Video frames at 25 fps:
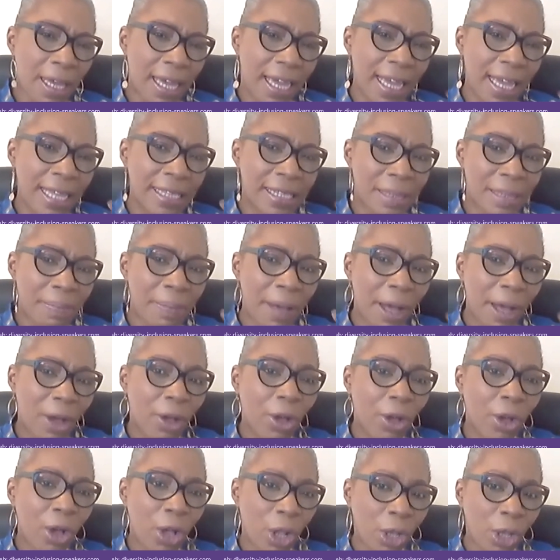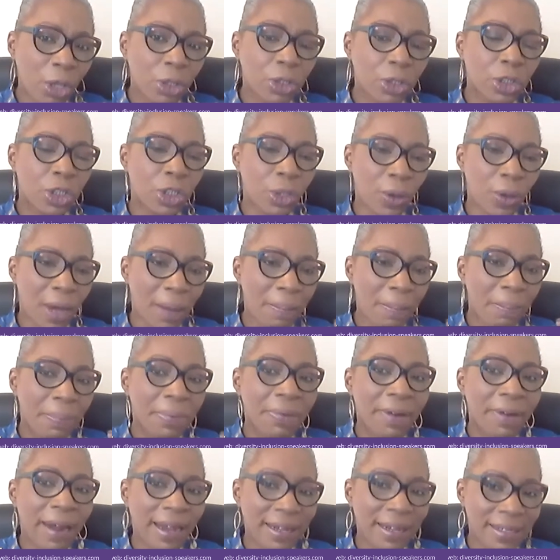It's about culture and
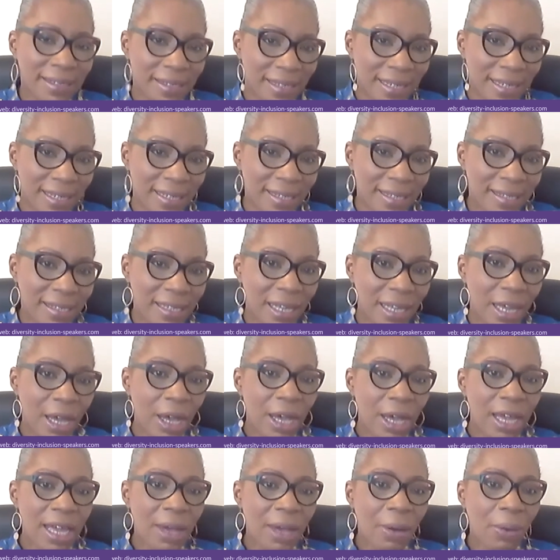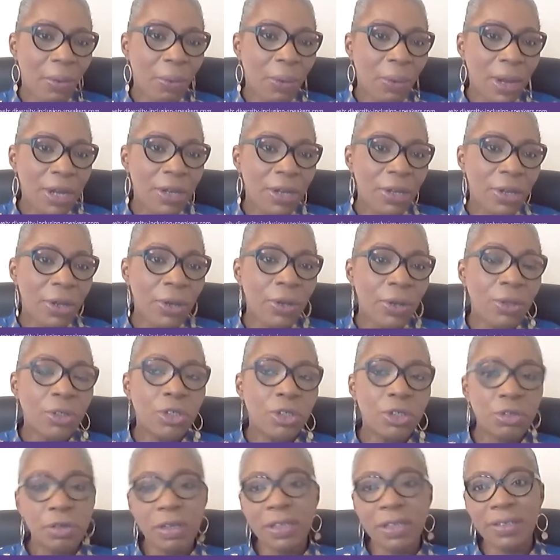practice. When
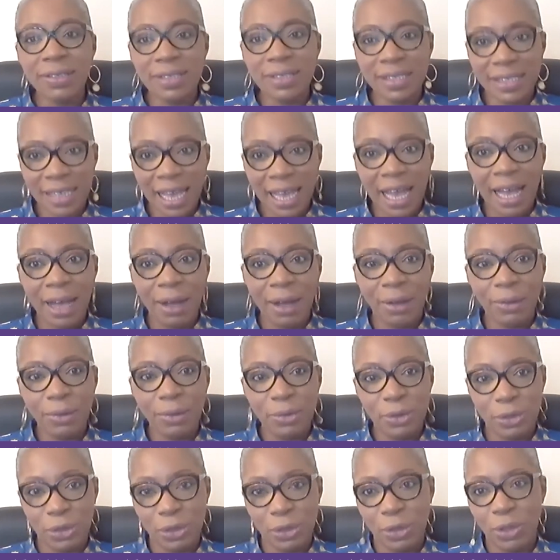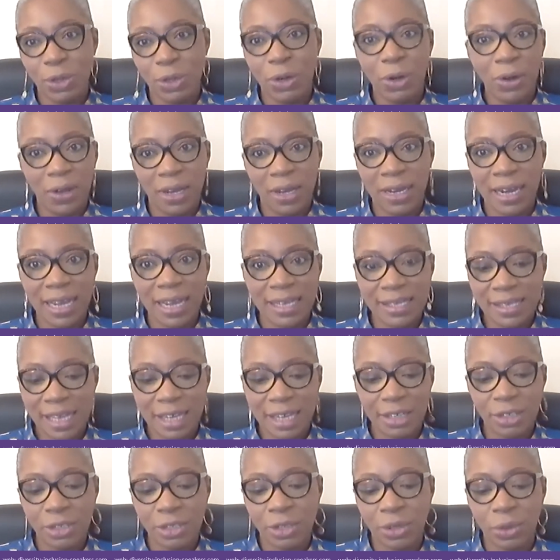you drill down to your
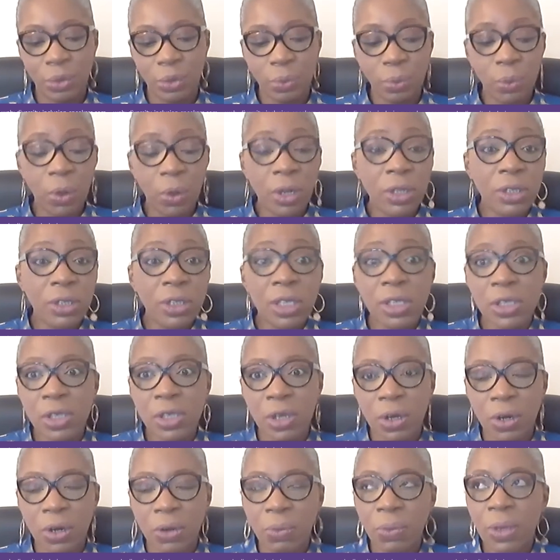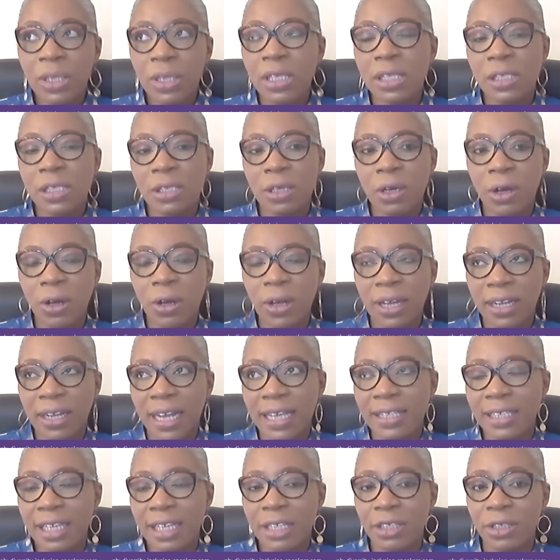organization, what is your
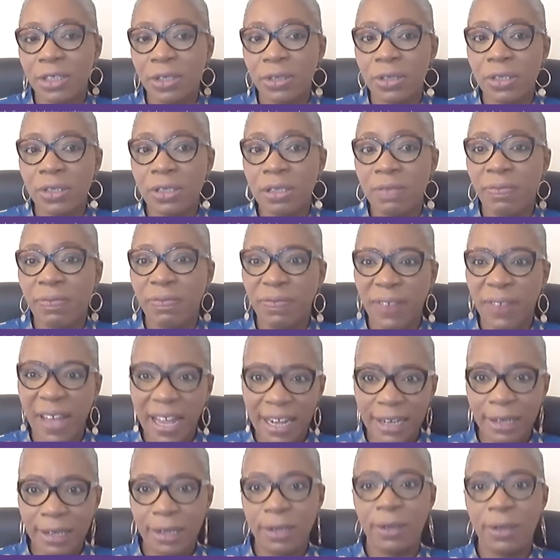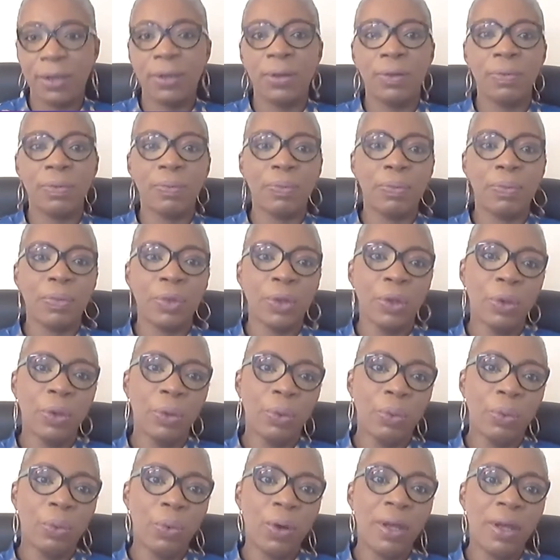organization's value?
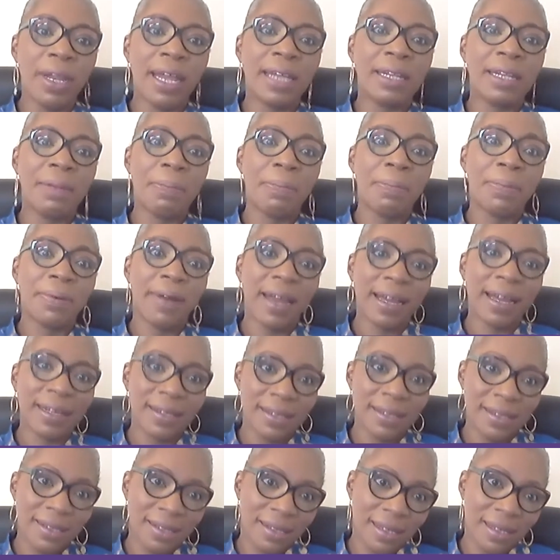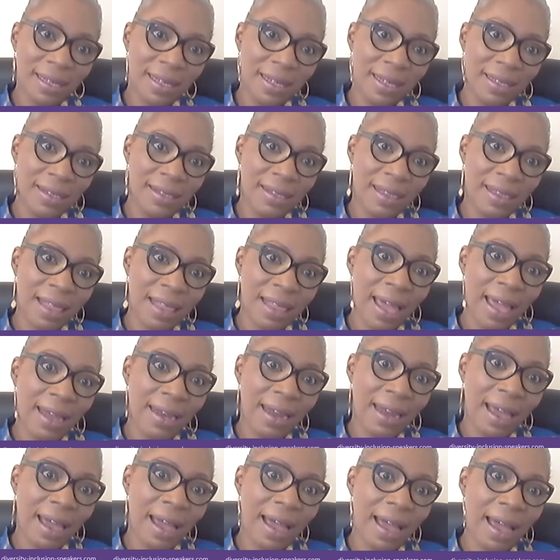What are the practices
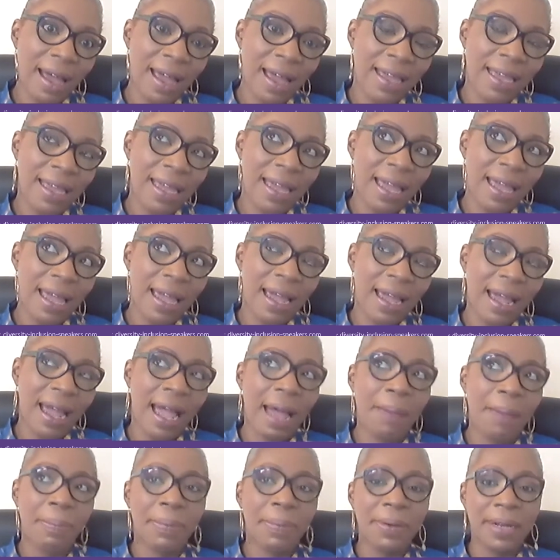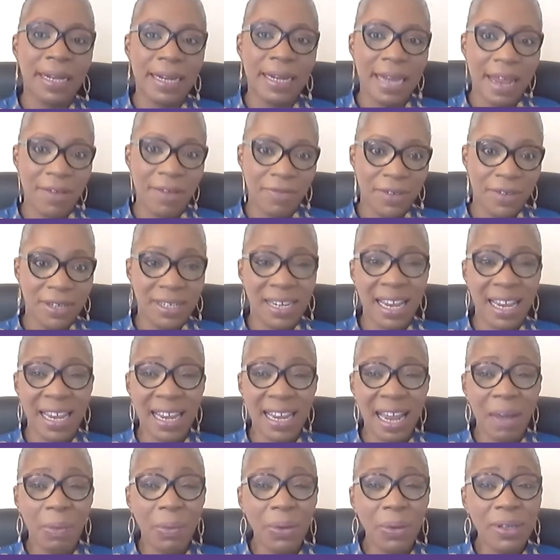that are happening every
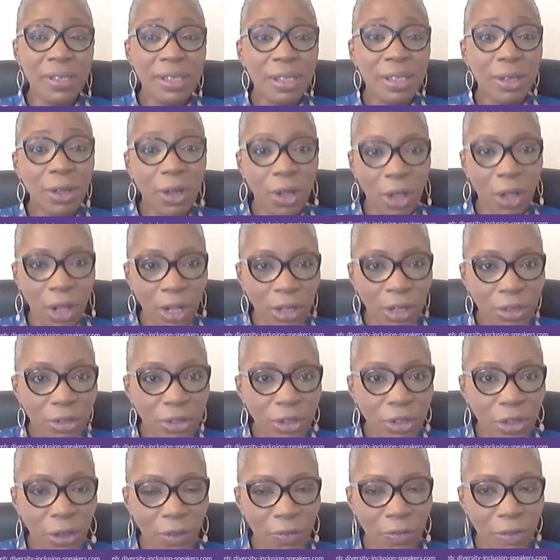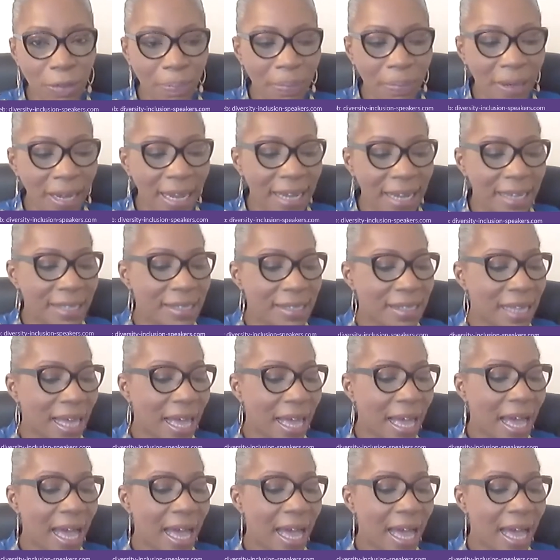day, and what's the culture of the place?